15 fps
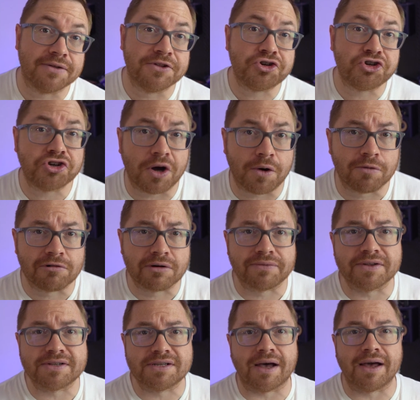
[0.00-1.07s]
on the shoulder
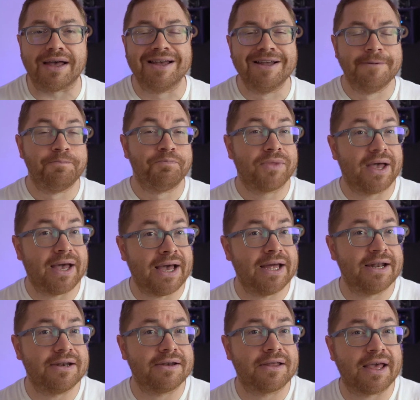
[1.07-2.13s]
of the tyre
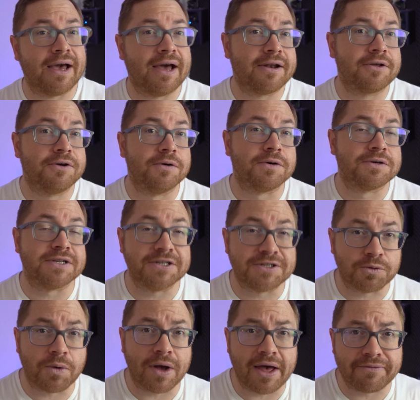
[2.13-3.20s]
and can cause it
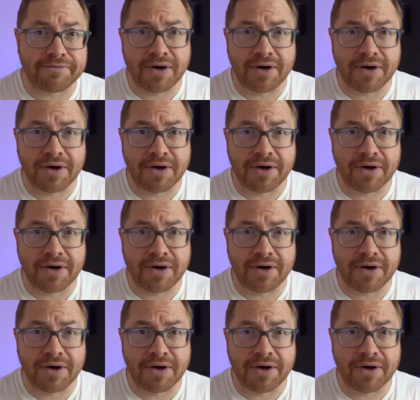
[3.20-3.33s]
to wear